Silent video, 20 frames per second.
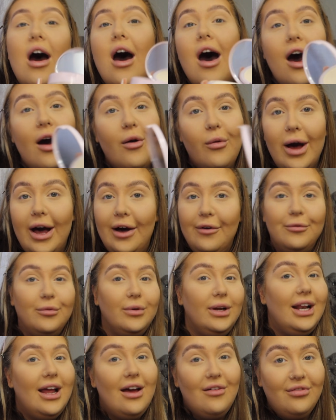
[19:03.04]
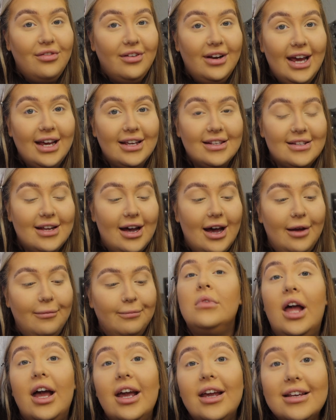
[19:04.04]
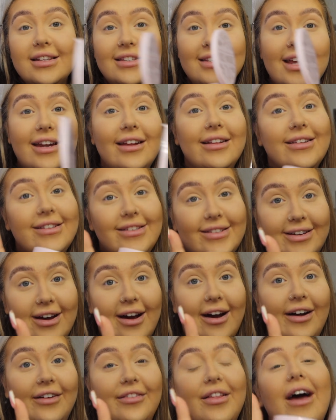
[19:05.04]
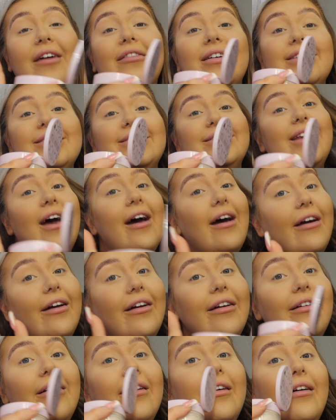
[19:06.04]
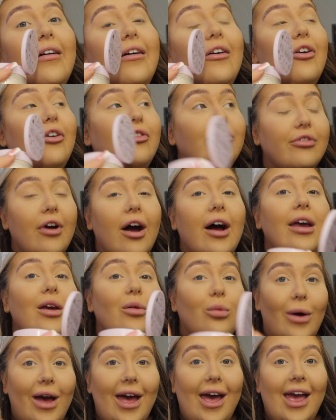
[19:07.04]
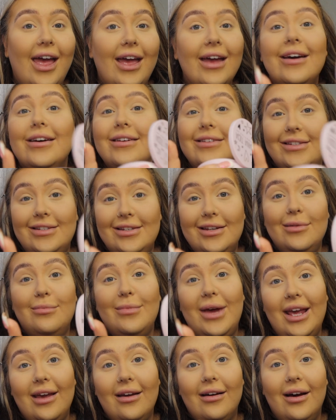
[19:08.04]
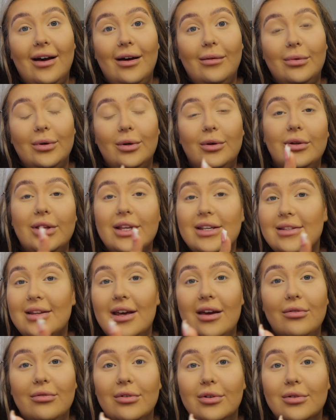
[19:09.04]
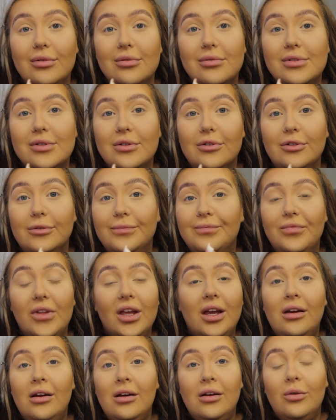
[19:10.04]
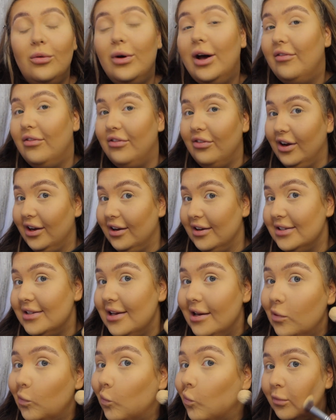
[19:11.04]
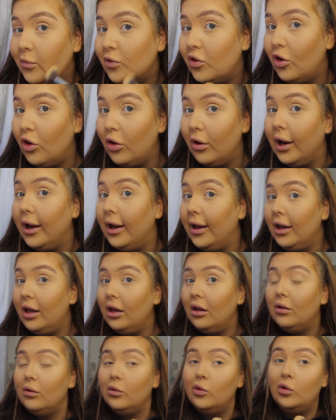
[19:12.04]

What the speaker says: Oh well, we learn for next time. Like I said at the start, there is no right way to do makeup, or there's no rules, or whatever the fuck I said. I'm sorry.